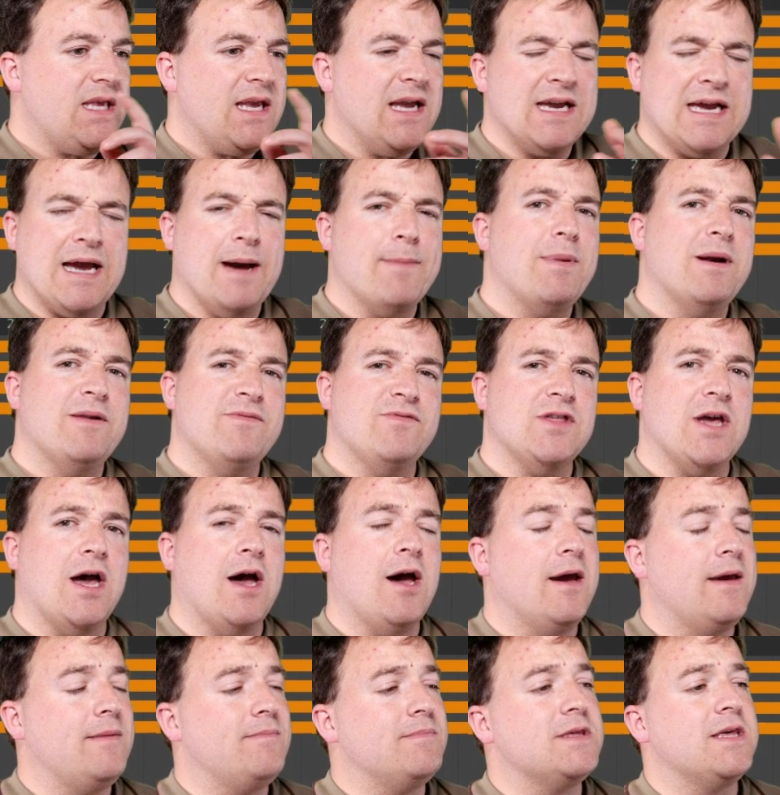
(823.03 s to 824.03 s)
A couple of
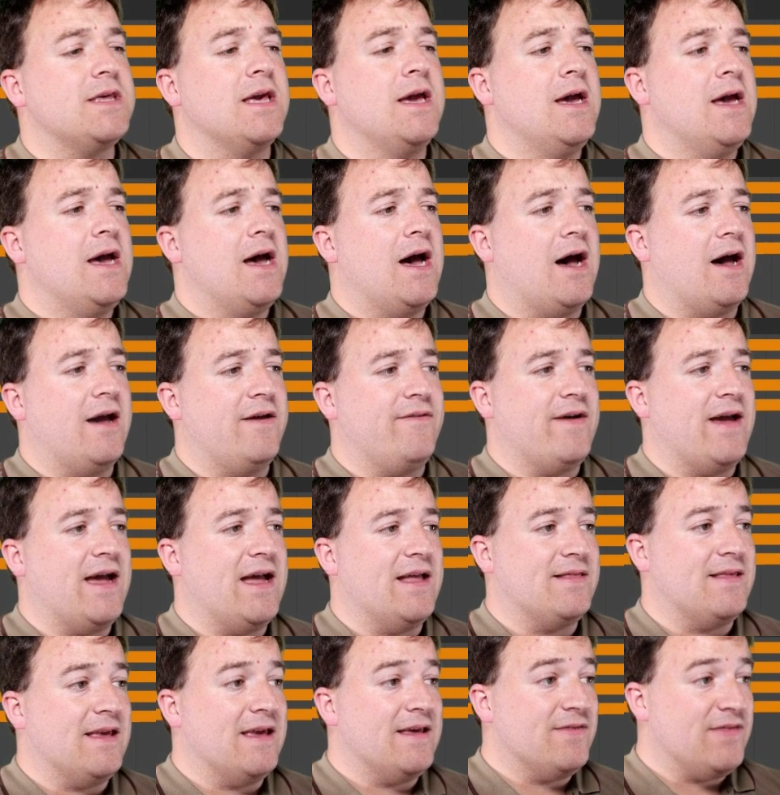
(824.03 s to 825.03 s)
times I've
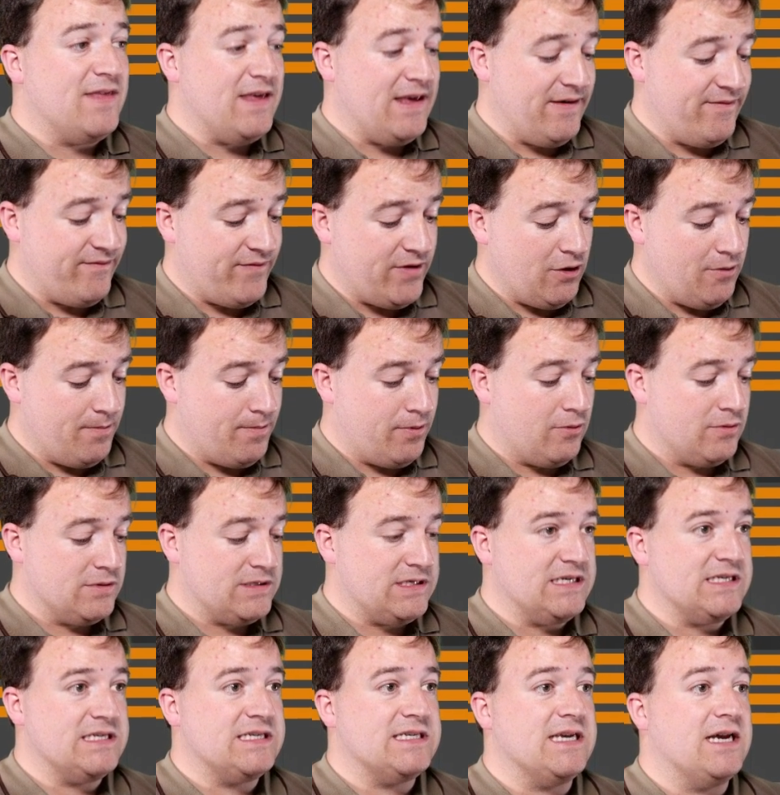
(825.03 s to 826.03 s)
had the viewport
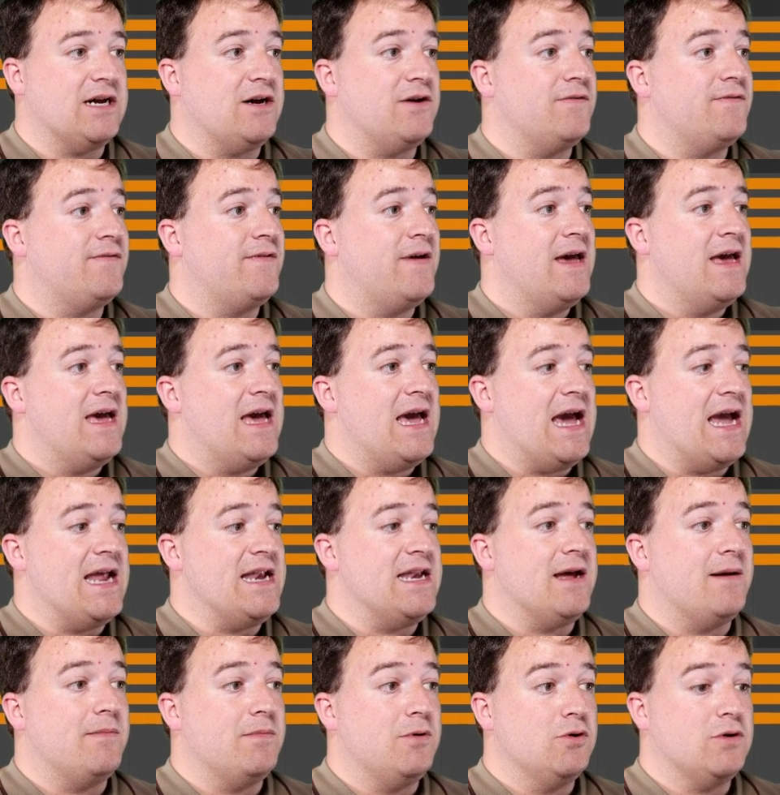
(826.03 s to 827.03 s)
itself
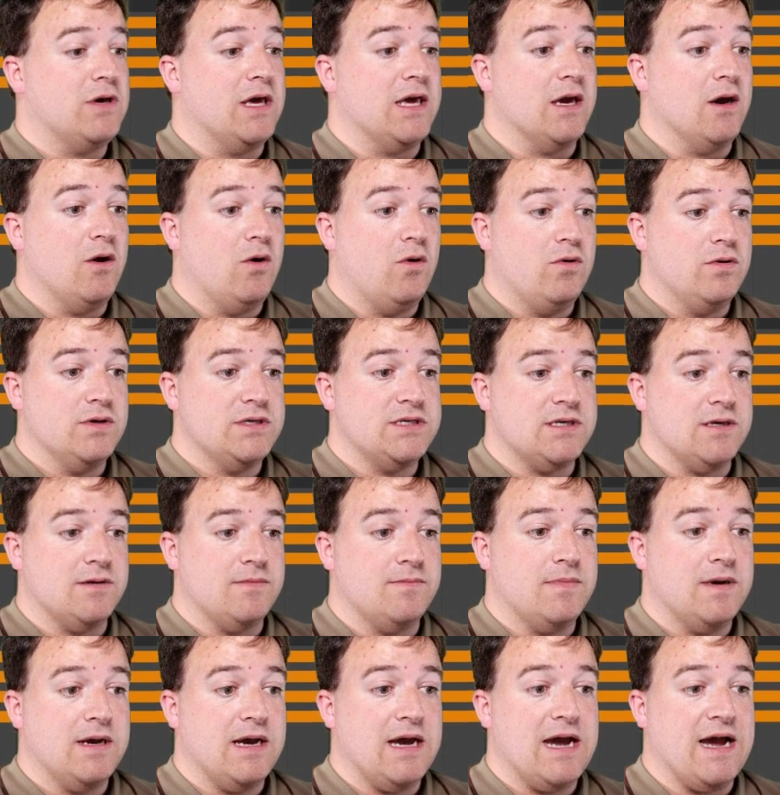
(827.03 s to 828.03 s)
end up looking
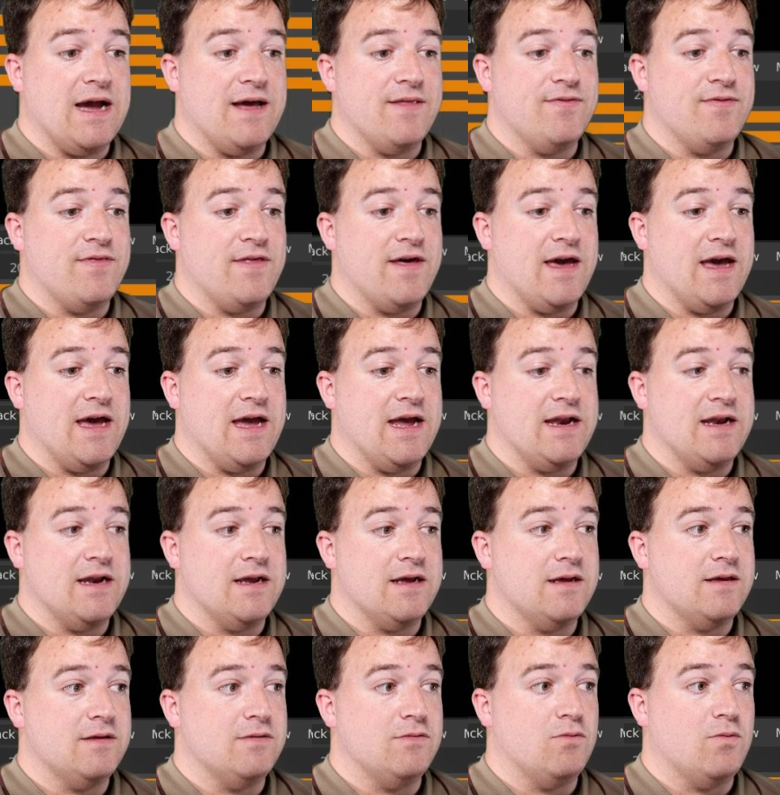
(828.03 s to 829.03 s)
awesome, and then
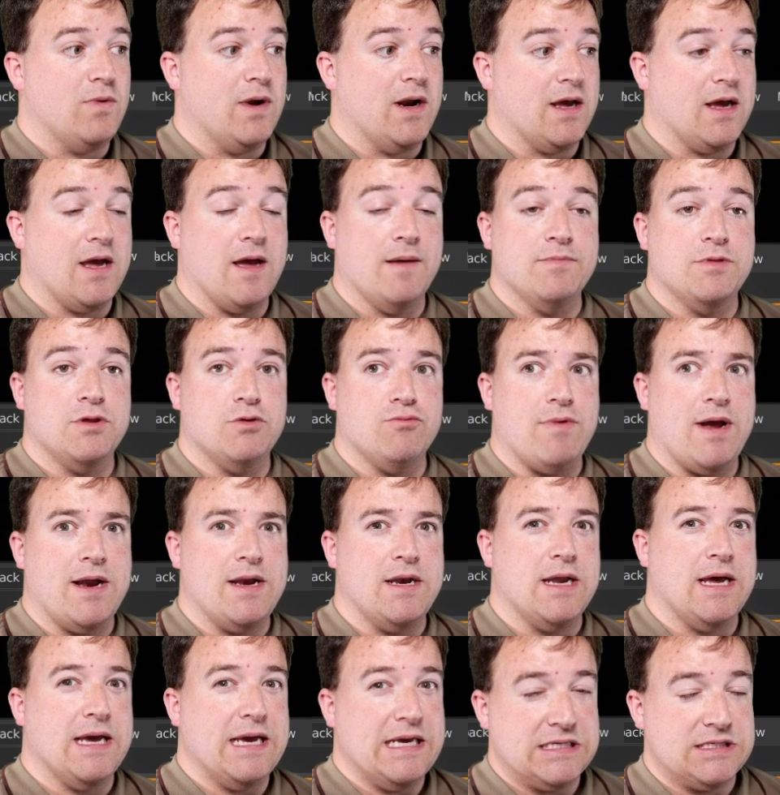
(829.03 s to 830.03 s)
when I come to
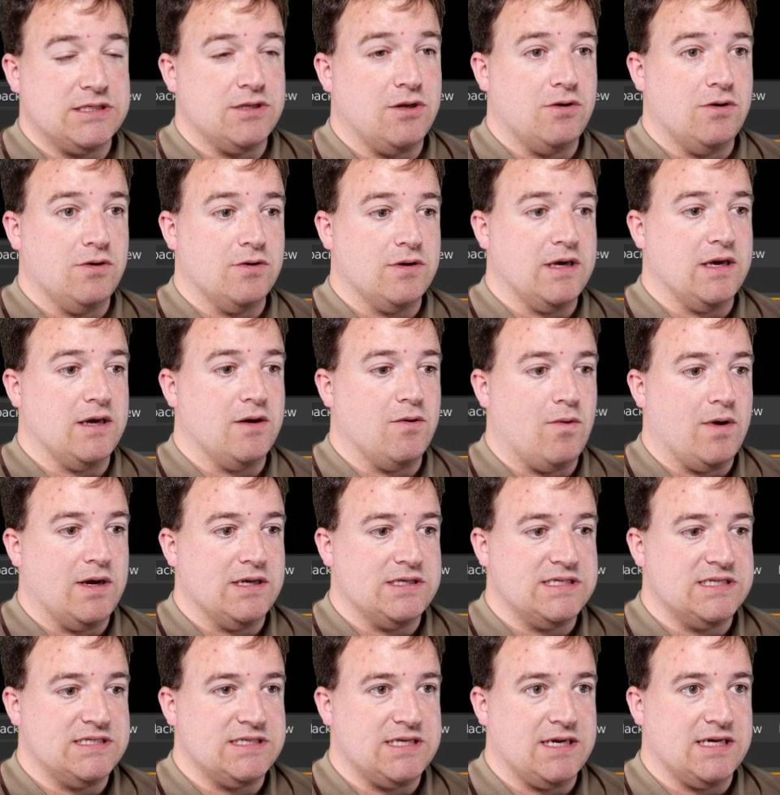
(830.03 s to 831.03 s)
render, it's not looking
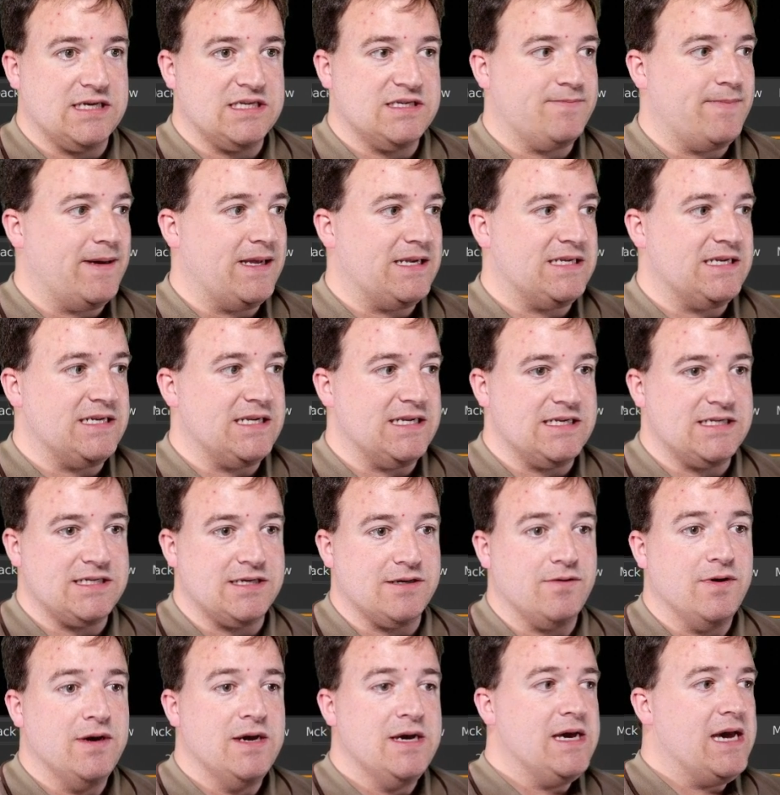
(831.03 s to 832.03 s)
quite as I expected it to.